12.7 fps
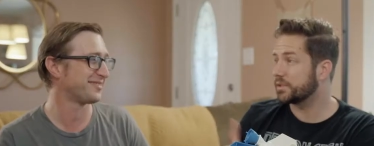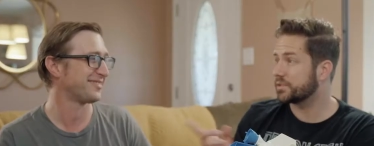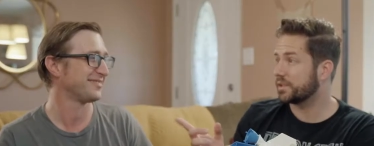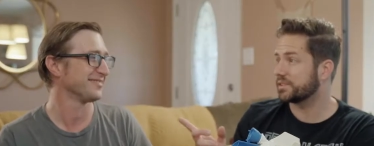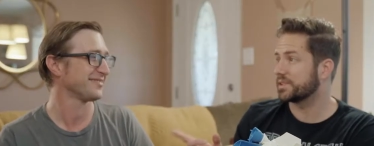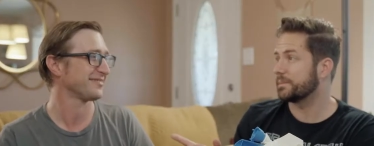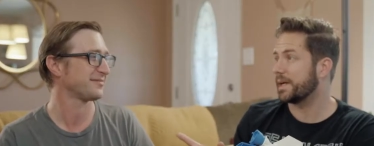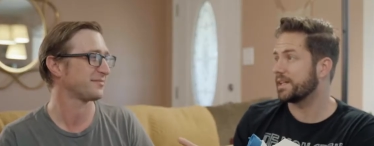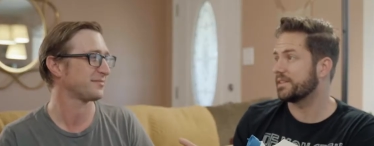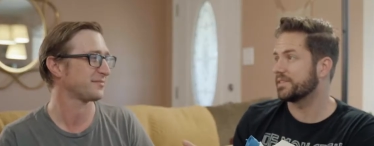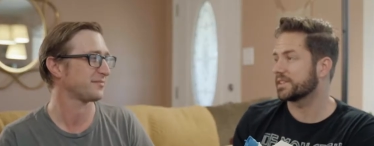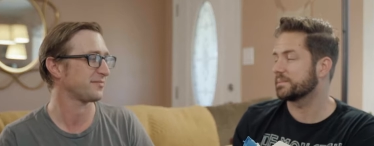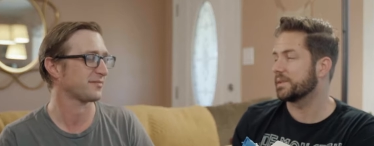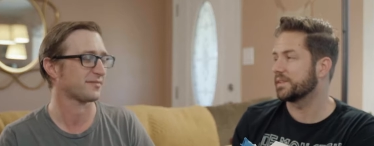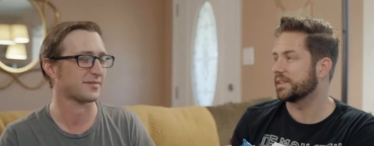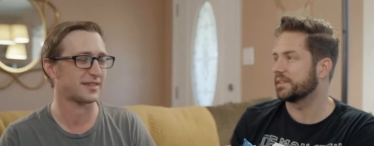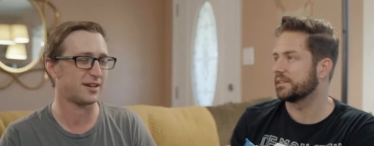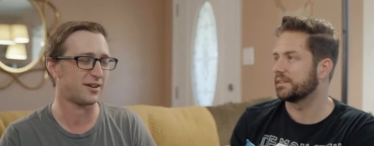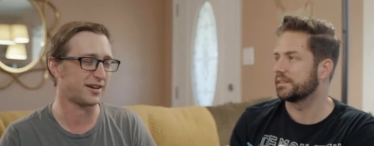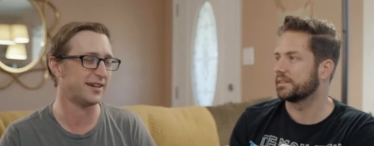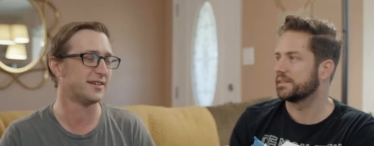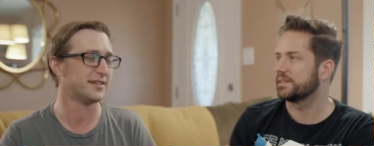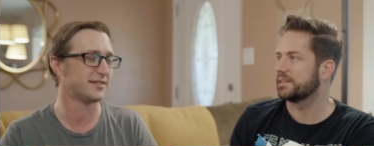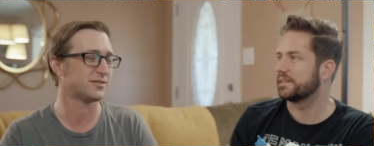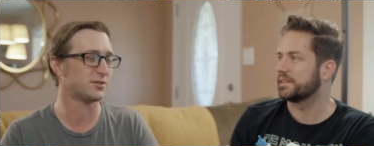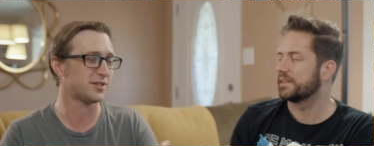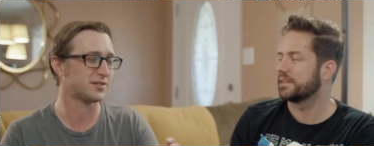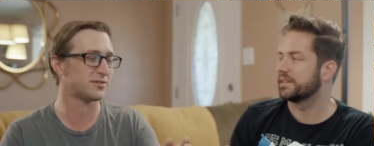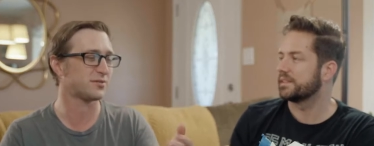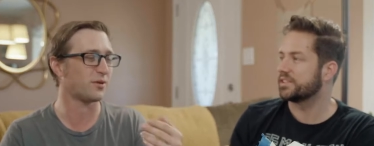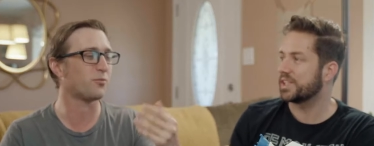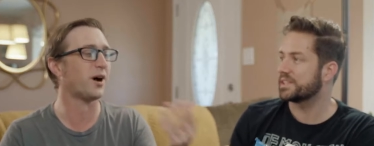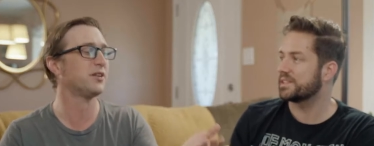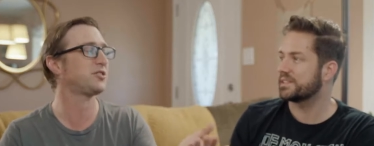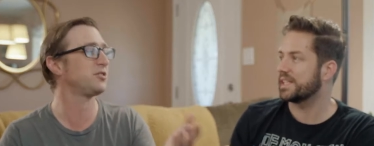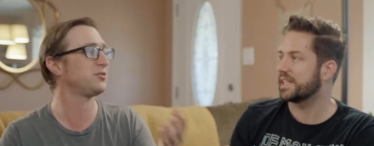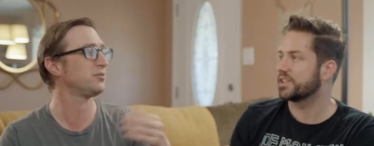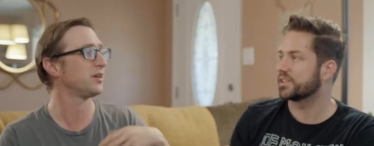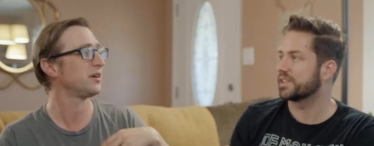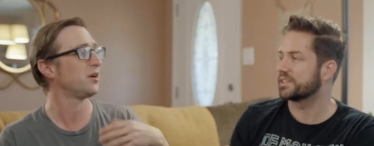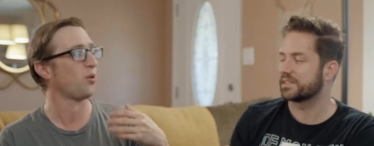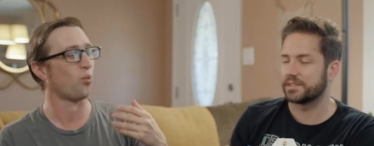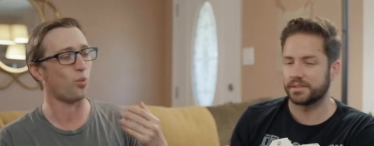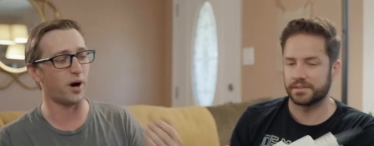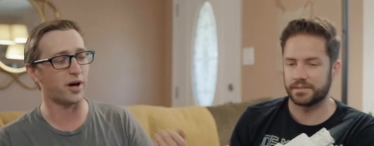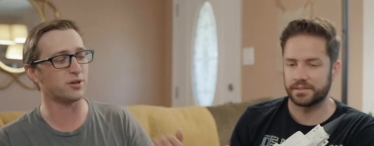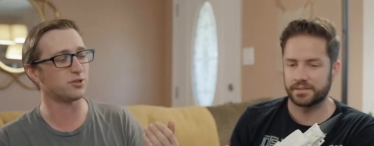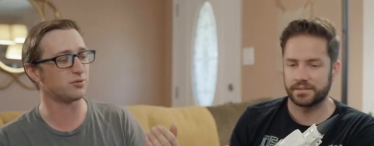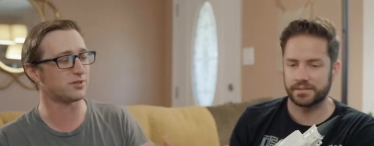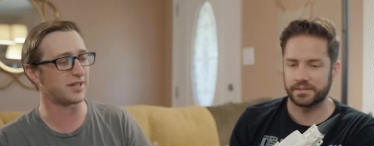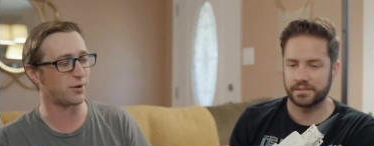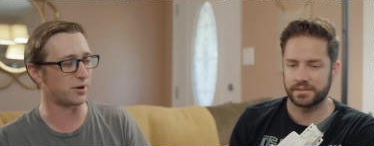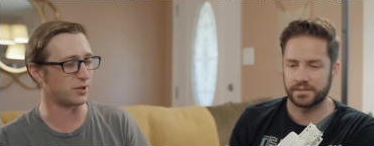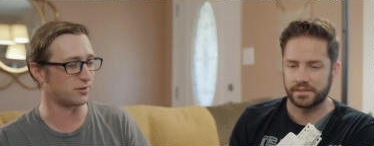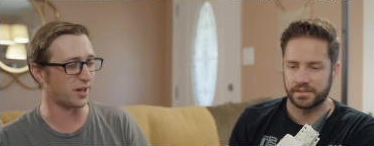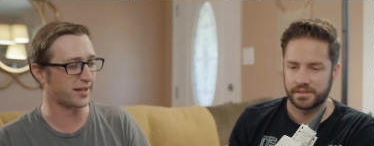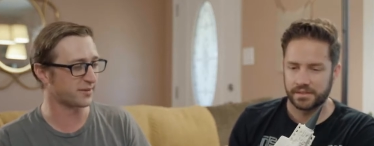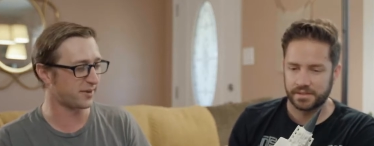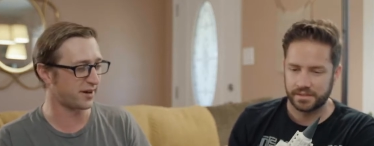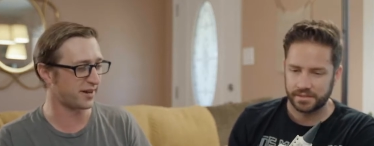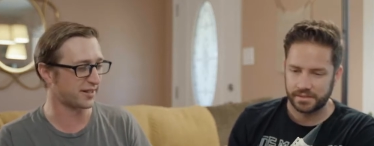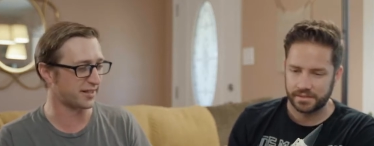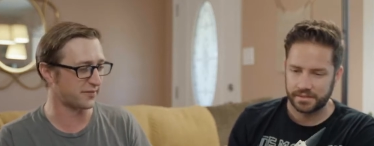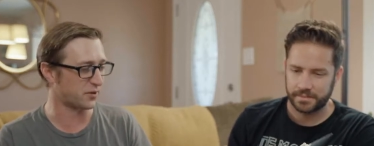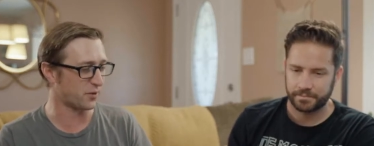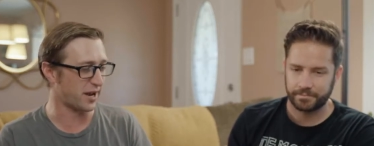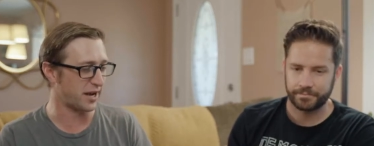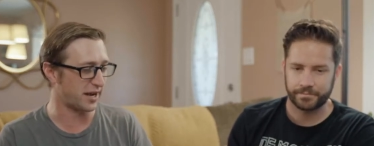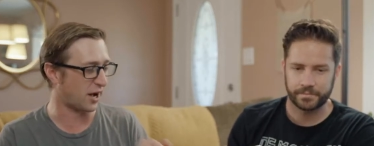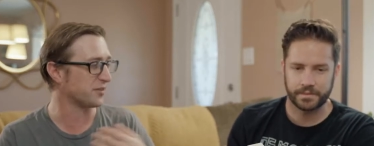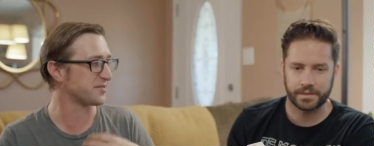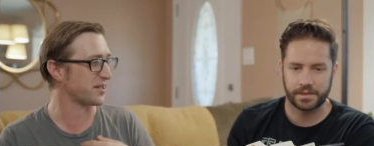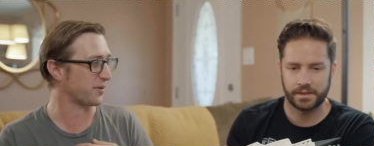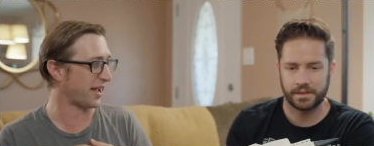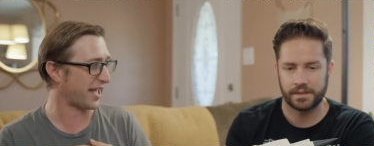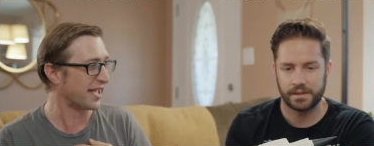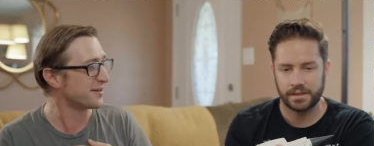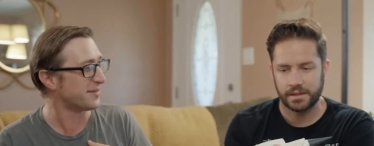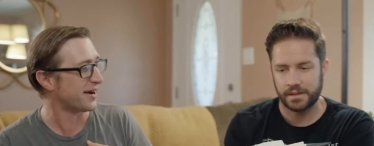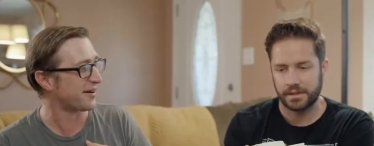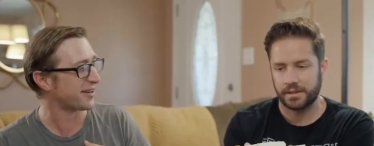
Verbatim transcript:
Speaker 1: also might have exploded. All right. So
Speaker 2: why don't you say what you like about it, give it a rating, I'll say what I hate about